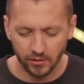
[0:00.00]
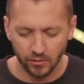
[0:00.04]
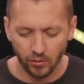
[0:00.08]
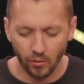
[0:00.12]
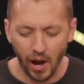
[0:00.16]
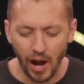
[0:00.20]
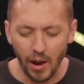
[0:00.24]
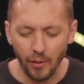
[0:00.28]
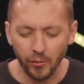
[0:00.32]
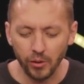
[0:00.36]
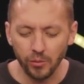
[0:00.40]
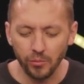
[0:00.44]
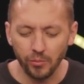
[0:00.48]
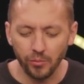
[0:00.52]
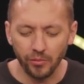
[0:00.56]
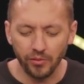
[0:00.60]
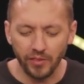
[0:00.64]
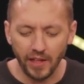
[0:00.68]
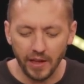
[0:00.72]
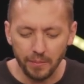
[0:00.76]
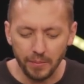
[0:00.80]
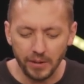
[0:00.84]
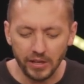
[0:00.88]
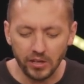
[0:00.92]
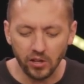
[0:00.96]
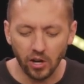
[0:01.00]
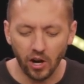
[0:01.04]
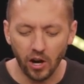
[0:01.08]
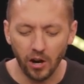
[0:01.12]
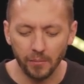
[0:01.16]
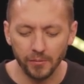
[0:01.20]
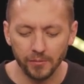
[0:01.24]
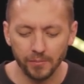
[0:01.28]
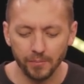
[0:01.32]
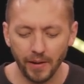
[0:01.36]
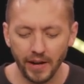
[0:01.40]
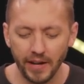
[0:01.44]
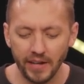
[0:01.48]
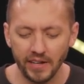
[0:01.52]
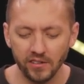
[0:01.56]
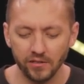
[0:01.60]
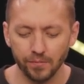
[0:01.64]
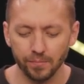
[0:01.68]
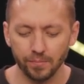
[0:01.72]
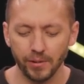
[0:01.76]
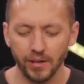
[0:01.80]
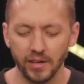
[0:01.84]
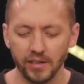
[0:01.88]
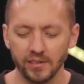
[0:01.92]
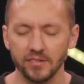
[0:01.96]
Why would they be calmed by
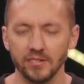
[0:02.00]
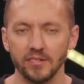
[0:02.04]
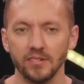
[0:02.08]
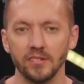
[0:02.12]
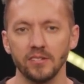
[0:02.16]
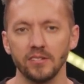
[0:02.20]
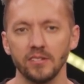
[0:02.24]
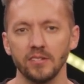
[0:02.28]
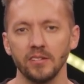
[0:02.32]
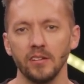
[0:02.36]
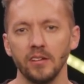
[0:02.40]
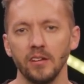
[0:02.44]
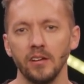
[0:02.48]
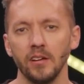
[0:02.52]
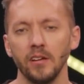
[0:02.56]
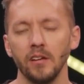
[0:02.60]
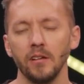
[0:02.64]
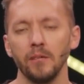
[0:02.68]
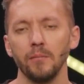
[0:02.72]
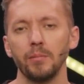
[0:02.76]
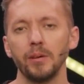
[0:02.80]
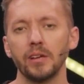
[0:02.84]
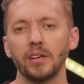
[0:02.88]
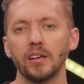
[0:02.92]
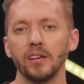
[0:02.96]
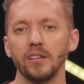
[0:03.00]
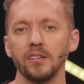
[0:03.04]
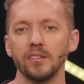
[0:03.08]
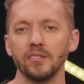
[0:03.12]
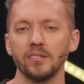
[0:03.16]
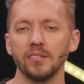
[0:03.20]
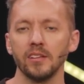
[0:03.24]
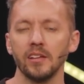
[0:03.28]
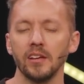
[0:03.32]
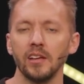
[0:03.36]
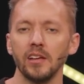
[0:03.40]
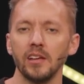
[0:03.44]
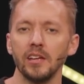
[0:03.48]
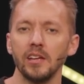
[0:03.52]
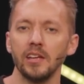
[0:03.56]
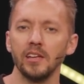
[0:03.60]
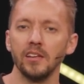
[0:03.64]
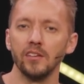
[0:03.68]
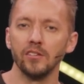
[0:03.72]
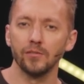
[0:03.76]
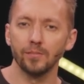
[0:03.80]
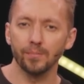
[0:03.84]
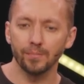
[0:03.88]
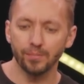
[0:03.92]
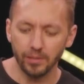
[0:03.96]
his presence? Because
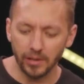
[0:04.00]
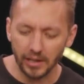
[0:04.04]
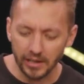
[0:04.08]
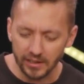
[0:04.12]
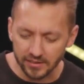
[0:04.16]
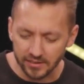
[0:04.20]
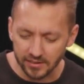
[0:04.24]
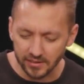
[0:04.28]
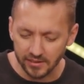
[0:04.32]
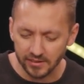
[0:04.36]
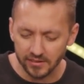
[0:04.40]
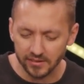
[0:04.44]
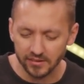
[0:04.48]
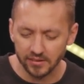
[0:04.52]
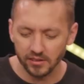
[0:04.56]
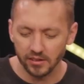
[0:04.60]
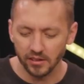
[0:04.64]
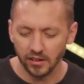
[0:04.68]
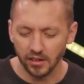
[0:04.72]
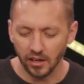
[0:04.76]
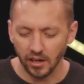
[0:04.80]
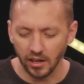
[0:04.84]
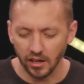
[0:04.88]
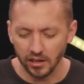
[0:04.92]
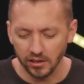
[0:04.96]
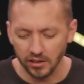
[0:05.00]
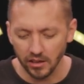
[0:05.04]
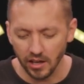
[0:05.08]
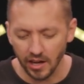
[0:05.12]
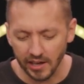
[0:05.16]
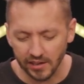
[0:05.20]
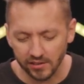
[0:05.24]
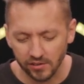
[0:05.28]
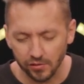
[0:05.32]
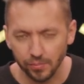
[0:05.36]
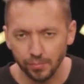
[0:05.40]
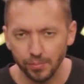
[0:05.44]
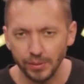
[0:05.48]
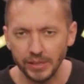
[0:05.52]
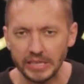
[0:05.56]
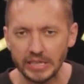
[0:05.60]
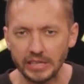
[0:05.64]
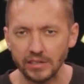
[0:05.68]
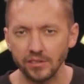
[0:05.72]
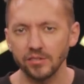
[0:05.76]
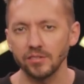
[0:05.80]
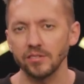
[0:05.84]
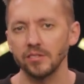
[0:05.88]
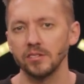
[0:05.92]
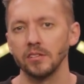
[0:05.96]
his presence unlocks
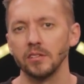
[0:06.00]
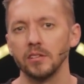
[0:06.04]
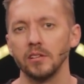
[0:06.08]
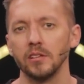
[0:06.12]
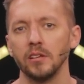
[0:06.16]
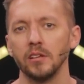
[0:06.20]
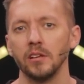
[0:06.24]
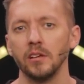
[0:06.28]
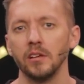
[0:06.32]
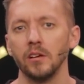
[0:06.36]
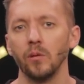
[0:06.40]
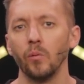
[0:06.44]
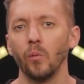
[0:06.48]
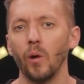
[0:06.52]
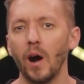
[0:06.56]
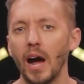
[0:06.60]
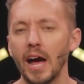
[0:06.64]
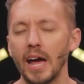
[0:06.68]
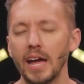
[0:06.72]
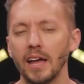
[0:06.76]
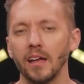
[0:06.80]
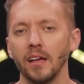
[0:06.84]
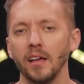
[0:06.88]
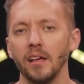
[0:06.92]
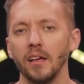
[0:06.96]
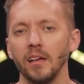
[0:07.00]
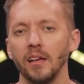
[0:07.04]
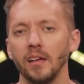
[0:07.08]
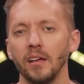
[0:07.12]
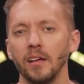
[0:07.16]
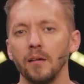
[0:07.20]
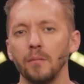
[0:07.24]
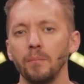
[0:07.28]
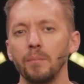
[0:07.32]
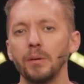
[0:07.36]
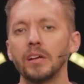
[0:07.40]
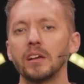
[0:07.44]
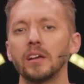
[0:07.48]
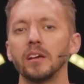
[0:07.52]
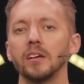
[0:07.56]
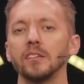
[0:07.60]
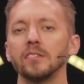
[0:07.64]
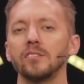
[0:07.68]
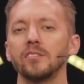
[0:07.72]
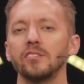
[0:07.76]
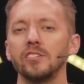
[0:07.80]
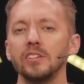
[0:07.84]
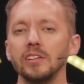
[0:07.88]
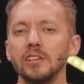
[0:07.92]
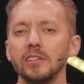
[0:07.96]
peace. Why?
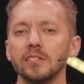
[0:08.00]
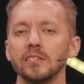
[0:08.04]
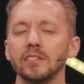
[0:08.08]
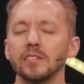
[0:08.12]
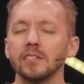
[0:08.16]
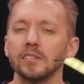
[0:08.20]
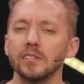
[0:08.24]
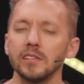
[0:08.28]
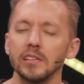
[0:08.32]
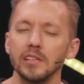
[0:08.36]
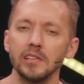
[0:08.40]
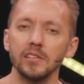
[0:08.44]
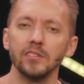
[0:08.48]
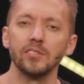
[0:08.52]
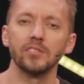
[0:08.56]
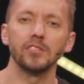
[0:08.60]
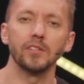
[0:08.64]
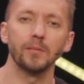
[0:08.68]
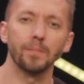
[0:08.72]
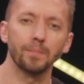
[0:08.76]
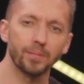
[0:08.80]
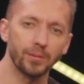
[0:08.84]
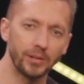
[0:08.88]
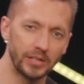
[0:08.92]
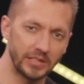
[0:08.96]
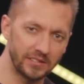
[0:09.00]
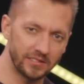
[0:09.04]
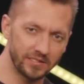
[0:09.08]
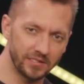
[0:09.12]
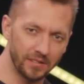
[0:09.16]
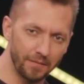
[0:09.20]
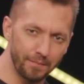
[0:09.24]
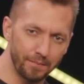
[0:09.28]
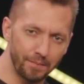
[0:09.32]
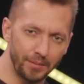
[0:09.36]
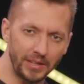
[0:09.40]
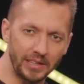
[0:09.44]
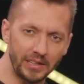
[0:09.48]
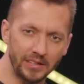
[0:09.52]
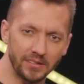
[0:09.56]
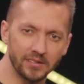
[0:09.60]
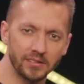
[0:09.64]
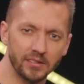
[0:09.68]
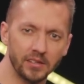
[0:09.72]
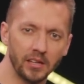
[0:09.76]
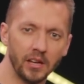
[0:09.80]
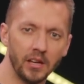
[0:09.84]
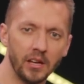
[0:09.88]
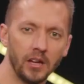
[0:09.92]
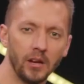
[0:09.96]
Because Jesus is the Prince of
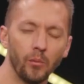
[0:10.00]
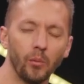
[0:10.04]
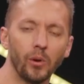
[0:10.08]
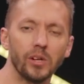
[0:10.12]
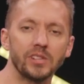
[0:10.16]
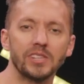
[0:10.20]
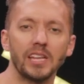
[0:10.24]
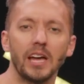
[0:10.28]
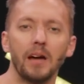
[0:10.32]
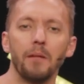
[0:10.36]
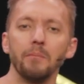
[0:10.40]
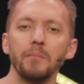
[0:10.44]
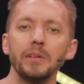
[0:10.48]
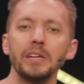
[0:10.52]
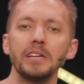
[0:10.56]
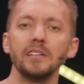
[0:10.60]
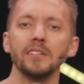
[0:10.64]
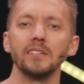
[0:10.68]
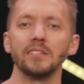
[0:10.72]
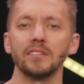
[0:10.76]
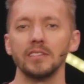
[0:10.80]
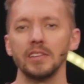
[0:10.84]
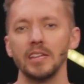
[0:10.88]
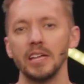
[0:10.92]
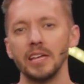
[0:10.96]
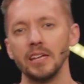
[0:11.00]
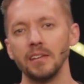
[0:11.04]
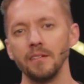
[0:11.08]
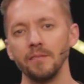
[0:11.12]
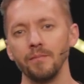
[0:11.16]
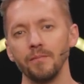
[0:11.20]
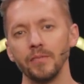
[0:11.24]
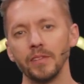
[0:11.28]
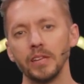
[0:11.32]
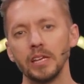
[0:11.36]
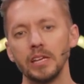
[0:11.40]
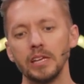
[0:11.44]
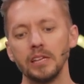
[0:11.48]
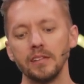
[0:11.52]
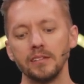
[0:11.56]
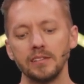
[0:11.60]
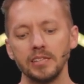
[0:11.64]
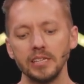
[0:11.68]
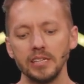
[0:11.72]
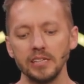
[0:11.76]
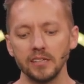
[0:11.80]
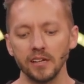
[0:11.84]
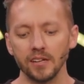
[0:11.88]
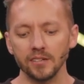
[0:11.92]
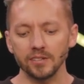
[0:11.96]
Peace. What that means then is
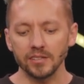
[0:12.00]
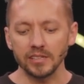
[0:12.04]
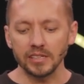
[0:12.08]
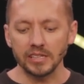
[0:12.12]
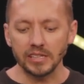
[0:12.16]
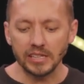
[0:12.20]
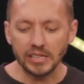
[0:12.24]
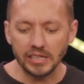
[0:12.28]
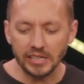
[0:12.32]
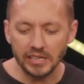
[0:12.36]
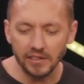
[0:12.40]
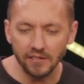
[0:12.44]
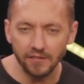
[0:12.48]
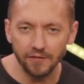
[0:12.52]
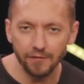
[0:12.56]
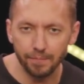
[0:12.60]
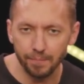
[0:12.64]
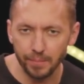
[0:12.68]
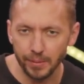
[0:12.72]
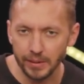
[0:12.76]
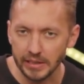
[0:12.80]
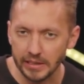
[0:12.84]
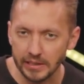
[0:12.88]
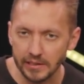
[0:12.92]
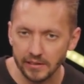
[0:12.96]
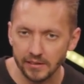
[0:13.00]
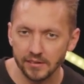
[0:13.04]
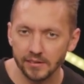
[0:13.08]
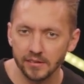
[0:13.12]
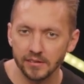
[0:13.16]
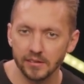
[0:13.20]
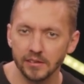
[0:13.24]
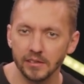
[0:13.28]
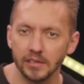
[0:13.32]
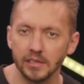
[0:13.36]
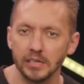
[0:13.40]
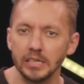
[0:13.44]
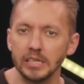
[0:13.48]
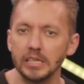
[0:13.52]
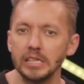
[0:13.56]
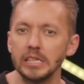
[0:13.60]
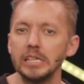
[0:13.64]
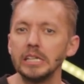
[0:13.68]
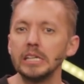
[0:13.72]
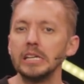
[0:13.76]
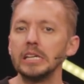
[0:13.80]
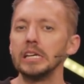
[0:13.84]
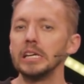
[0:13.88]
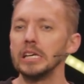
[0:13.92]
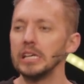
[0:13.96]
he doesn't give peace,
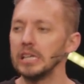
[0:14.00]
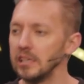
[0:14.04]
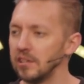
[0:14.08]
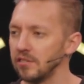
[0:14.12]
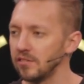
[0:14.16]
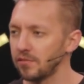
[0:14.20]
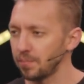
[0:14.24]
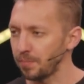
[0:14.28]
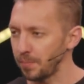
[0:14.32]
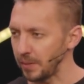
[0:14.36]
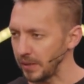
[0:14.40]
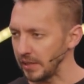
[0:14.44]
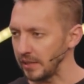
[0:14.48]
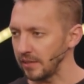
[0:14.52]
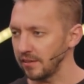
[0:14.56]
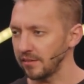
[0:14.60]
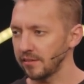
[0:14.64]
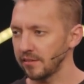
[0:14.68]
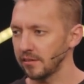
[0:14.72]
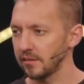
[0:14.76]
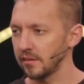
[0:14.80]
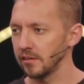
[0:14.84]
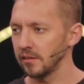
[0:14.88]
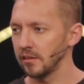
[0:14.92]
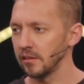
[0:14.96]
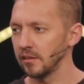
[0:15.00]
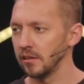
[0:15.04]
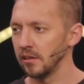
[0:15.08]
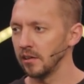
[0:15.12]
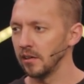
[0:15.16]
he is peace.